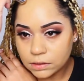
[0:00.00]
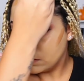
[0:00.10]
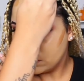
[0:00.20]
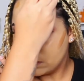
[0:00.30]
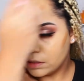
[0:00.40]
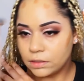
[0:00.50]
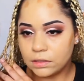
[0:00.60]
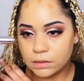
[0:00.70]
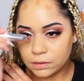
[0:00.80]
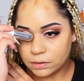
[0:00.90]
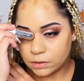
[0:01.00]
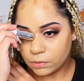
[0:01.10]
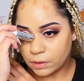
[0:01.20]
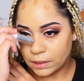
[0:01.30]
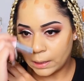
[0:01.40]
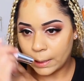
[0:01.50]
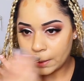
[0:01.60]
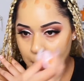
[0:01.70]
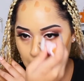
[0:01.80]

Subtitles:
it's here. So why not?